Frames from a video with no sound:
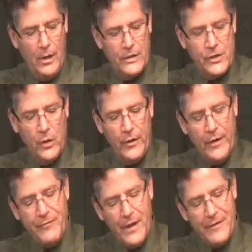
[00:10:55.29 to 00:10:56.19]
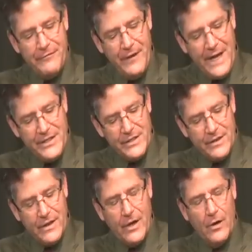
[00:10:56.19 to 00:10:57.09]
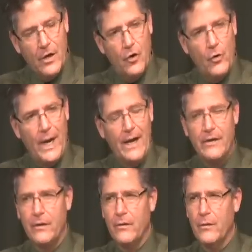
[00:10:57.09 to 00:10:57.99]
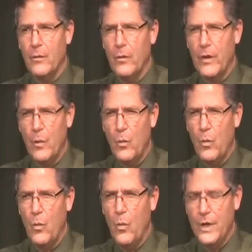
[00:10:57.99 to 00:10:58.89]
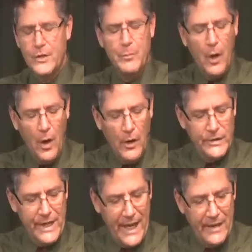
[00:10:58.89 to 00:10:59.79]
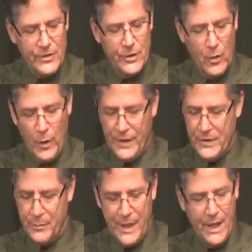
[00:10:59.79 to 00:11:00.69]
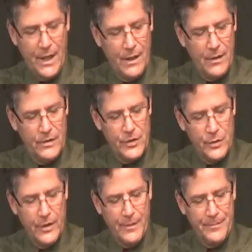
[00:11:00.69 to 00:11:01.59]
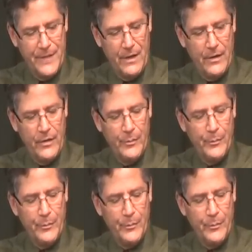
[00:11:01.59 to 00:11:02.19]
So, if on the face that they're correct, then what's Paul's answer going to be to them? The, the,